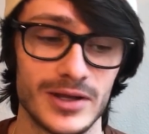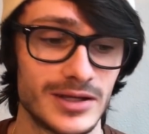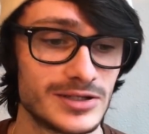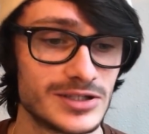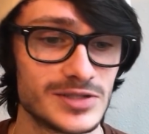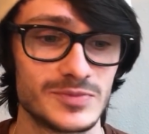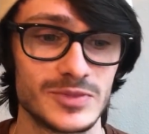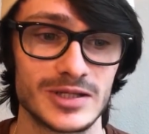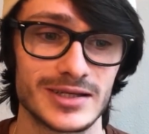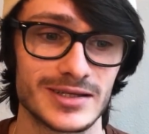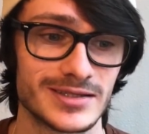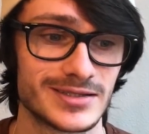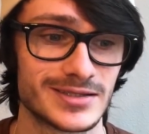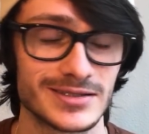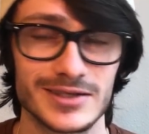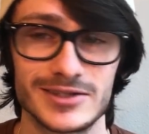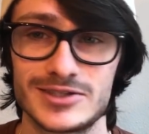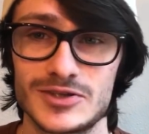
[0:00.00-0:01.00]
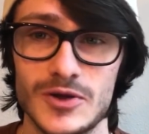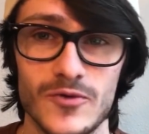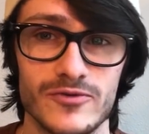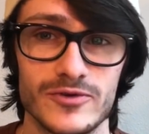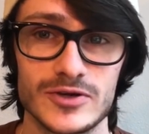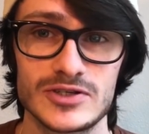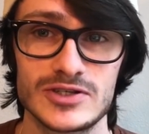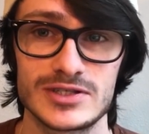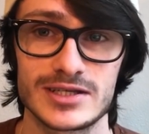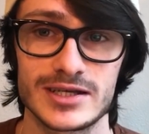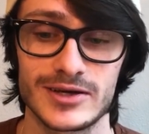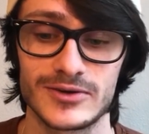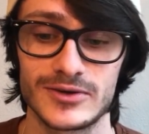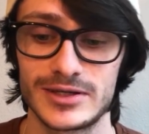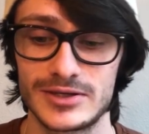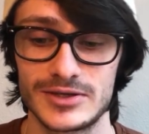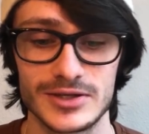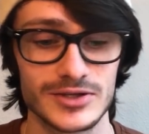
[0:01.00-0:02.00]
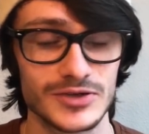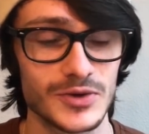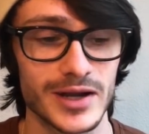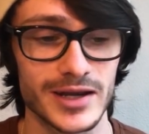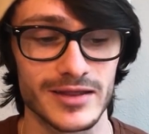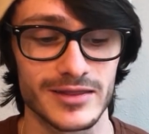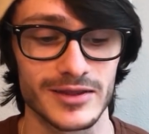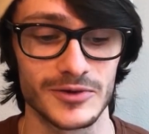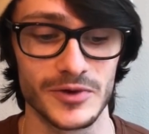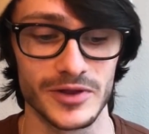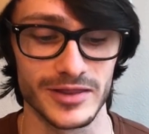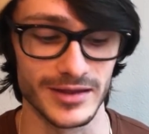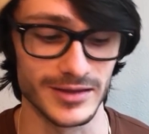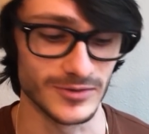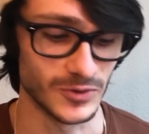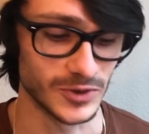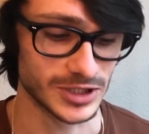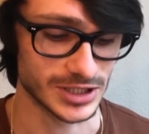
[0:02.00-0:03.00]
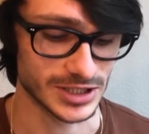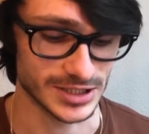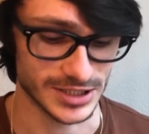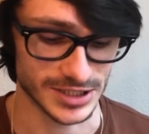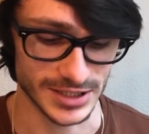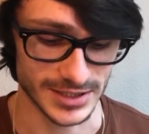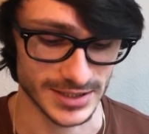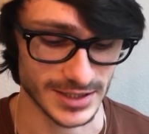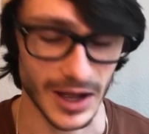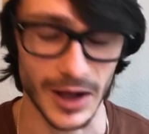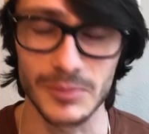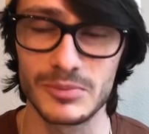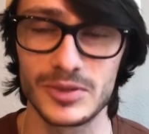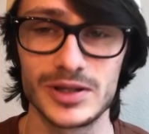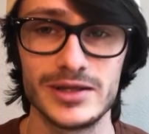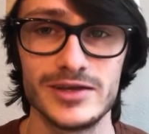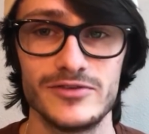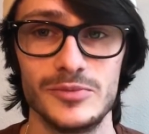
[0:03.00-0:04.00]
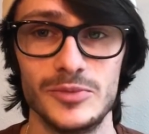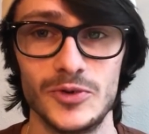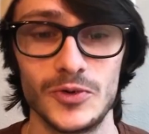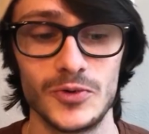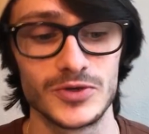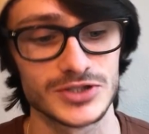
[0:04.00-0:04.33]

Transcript: just because it's so versatile and you can do anything with it, which is just unbelievable.